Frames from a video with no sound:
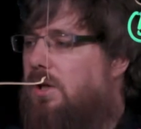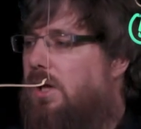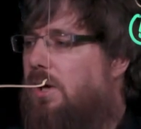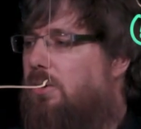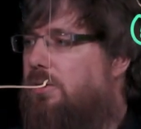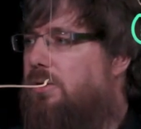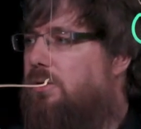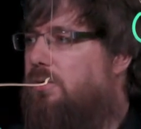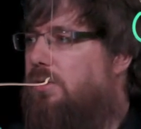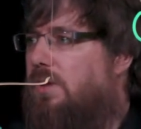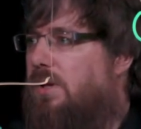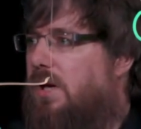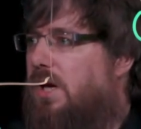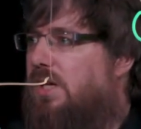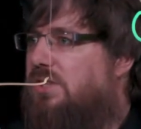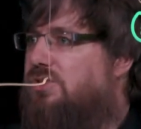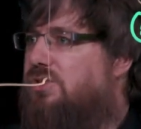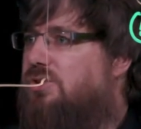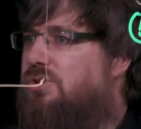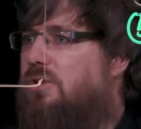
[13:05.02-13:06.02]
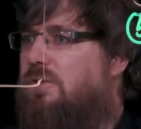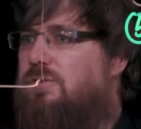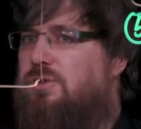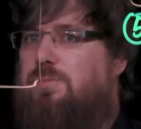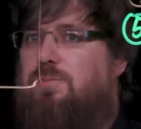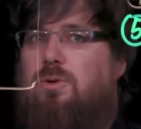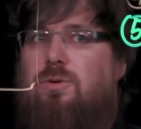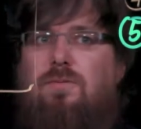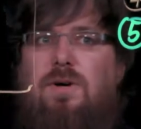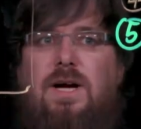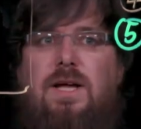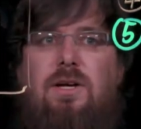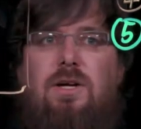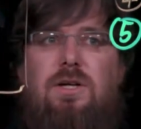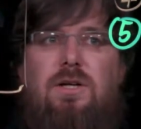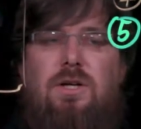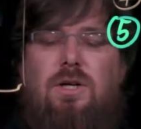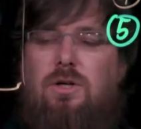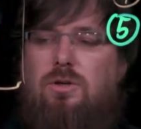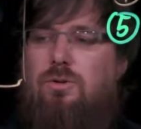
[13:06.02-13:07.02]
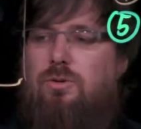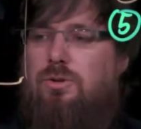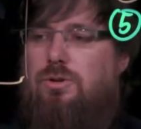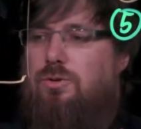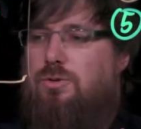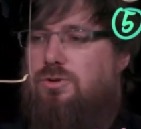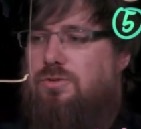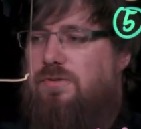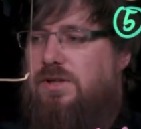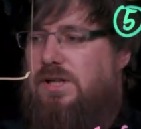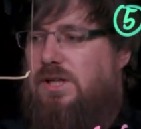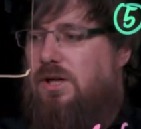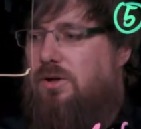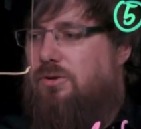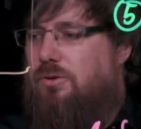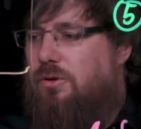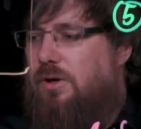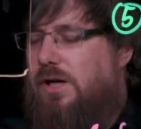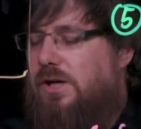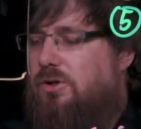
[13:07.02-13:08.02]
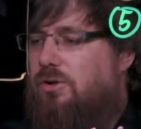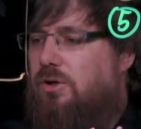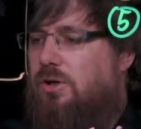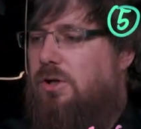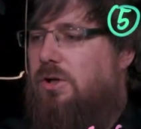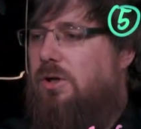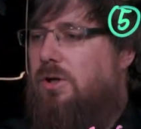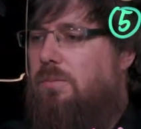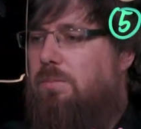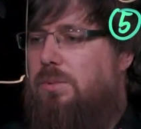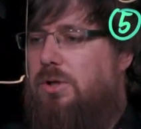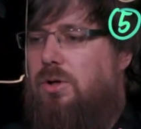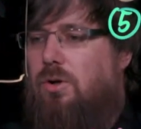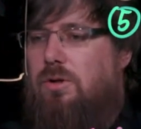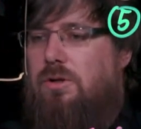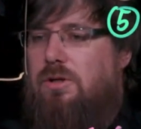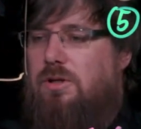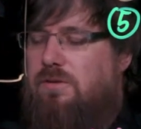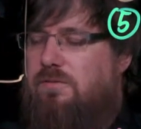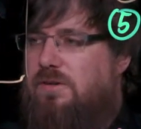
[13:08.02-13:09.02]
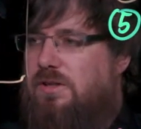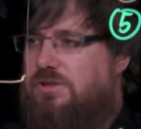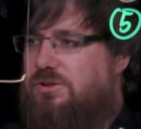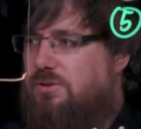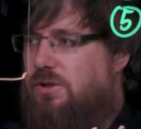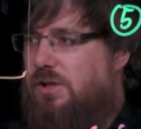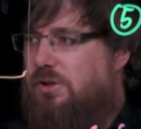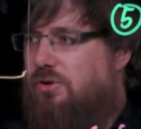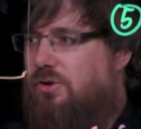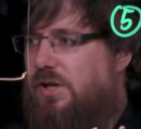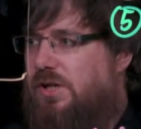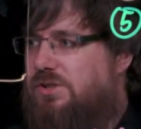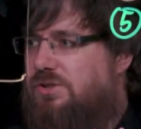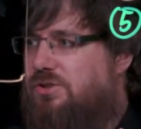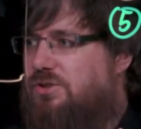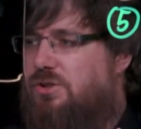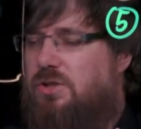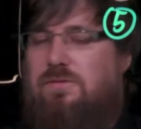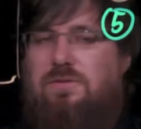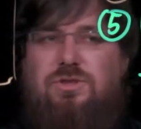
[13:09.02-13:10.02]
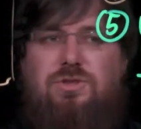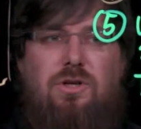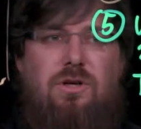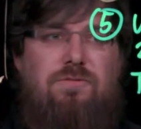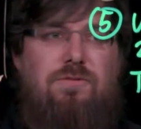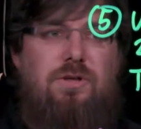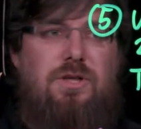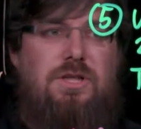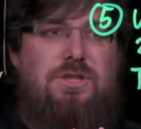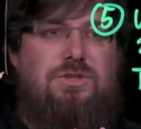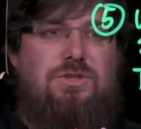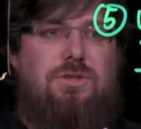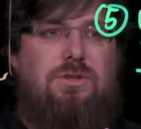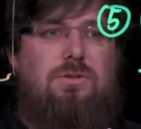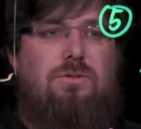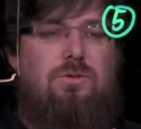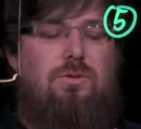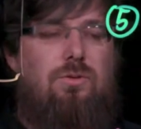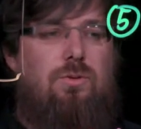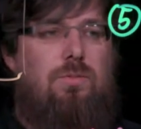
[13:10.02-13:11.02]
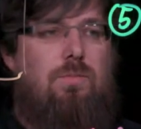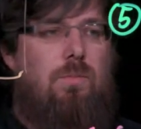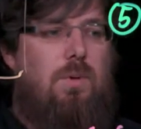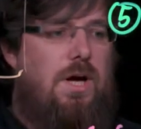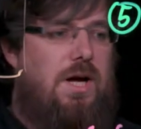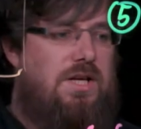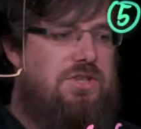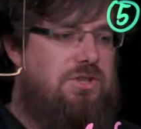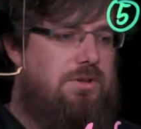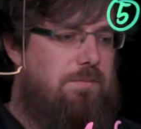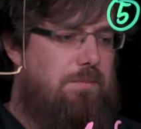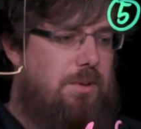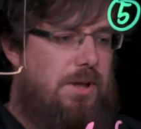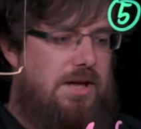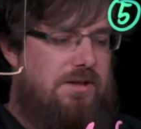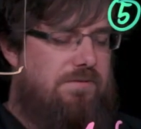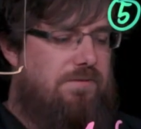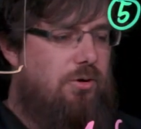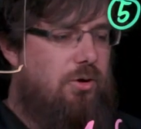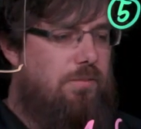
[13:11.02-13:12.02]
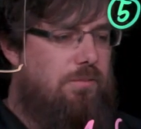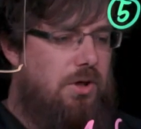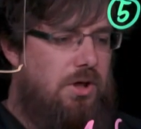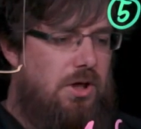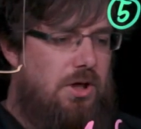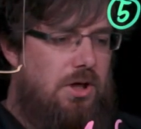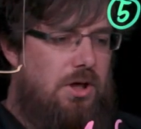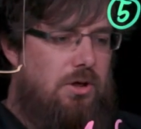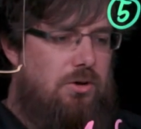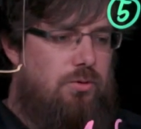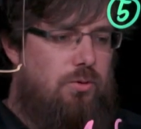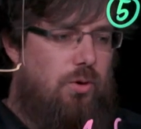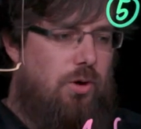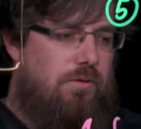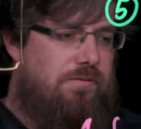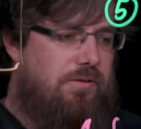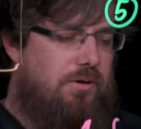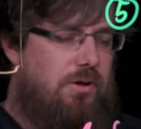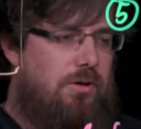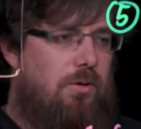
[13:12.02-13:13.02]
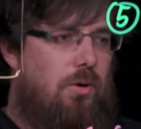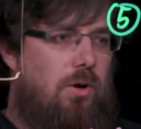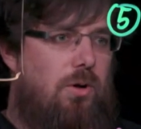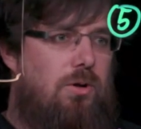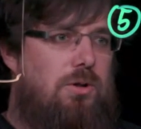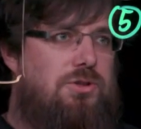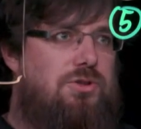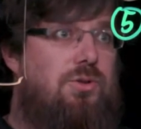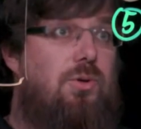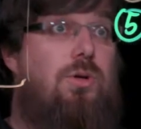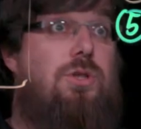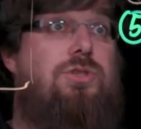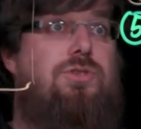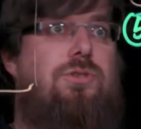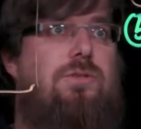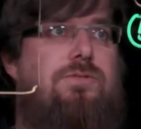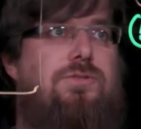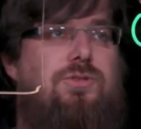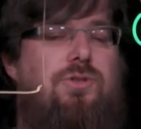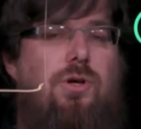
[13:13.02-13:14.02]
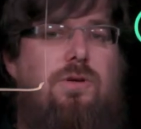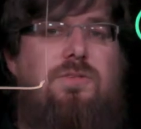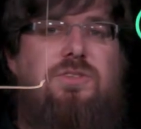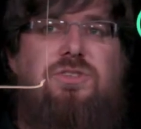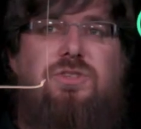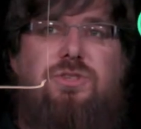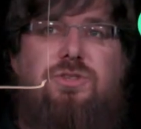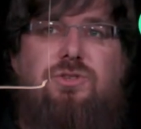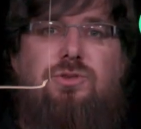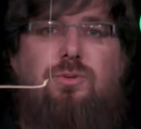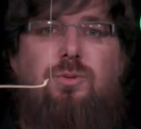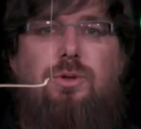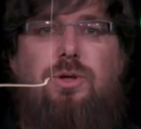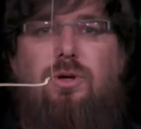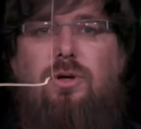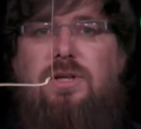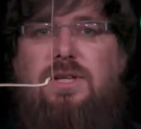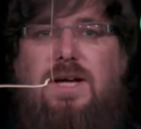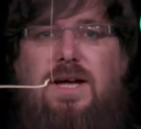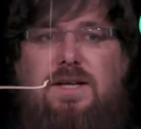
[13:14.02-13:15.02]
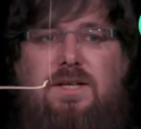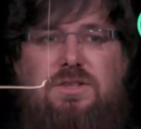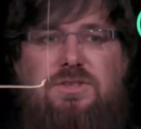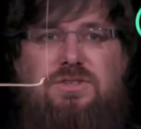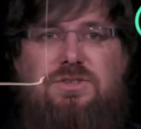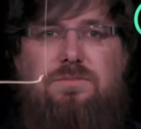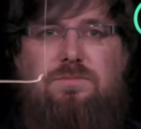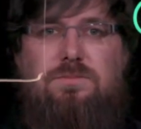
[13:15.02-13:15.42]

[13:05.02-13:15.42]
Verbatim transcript: allow you as a service provider to use vCloud Director beyond infrastructure as a service offerings to, as a platform to offer all sorts of services to your tenants.